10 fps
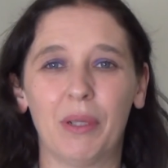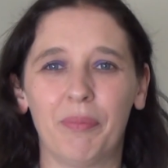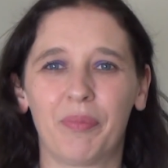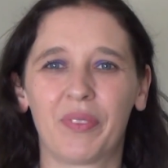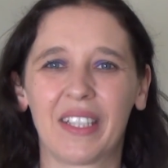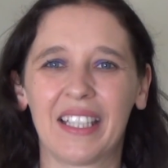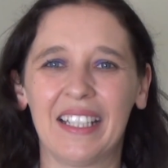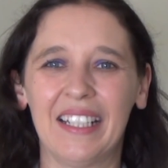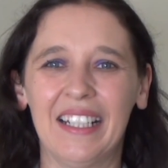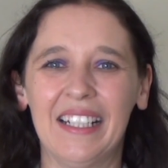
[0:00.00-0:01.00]
one.
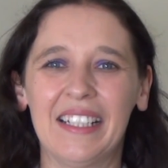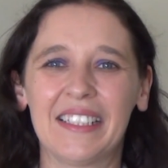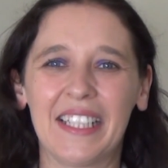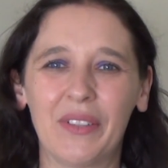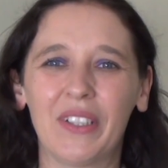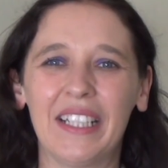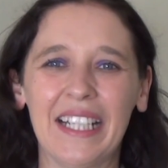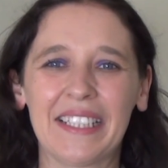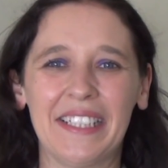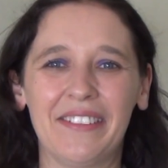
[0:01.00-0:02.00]
See you on the
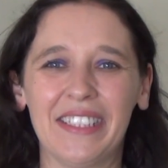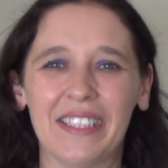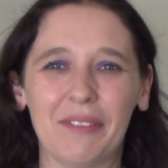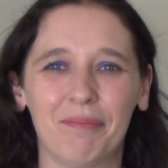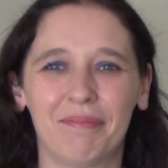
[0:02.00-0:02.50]
next series.